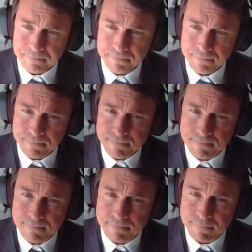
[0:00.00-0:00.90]

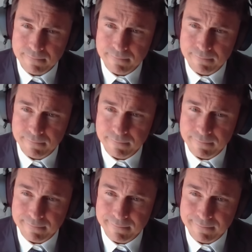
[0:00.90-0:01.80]

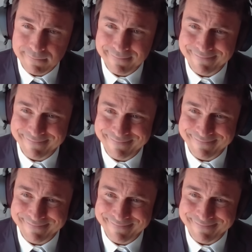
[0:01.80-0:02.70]

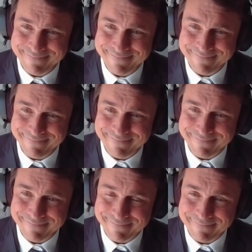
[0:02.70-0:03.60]

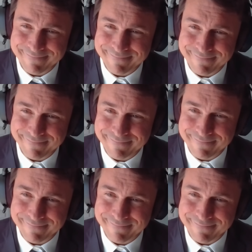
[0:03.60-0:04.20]
(not speaking)